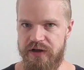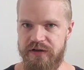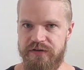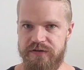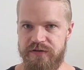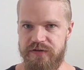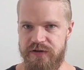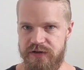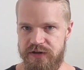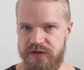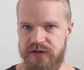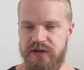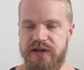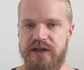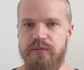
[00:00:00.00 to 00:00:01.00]
I
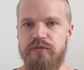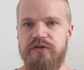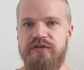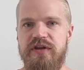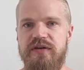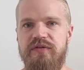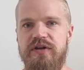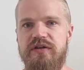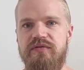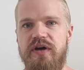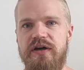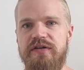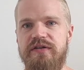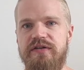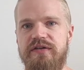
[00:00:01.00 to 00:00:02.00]
see labor-saving
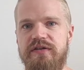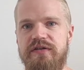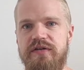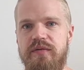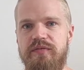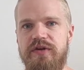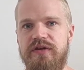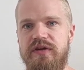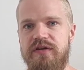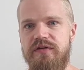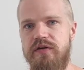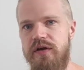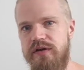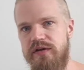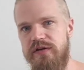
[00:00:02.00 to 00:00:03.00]
devices as something that's
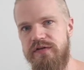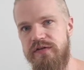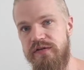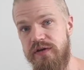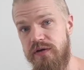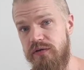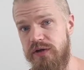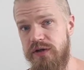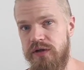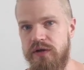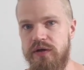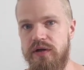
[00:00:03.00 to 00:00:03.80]
not necessarily